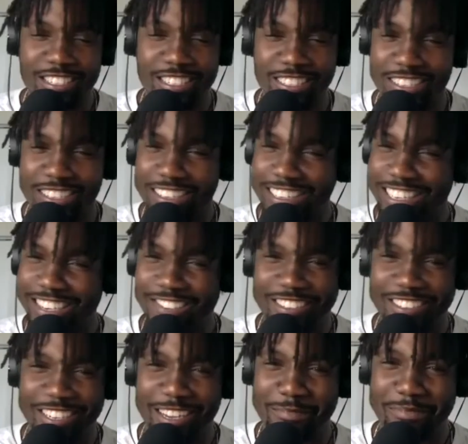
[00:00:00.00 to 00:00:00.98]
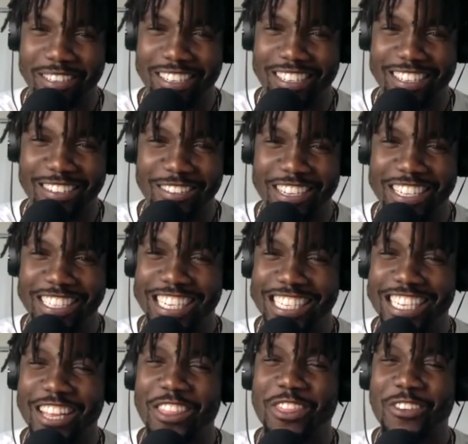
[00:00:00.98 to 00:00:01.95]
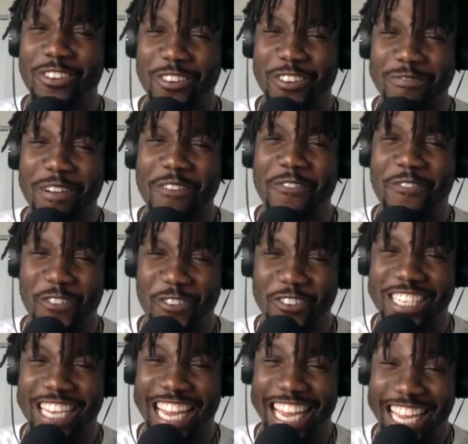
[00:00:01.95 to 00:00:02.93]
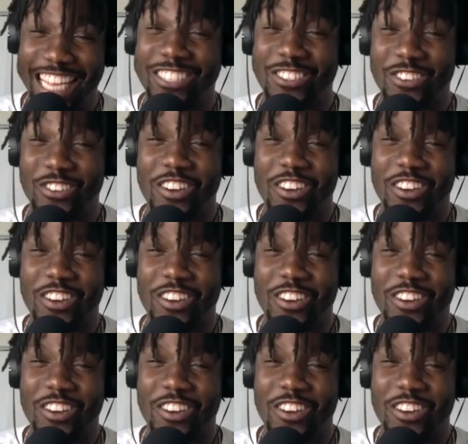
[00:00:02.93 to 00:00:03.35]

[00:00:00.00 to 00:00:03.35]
a layered topic because as I thought of my first answer,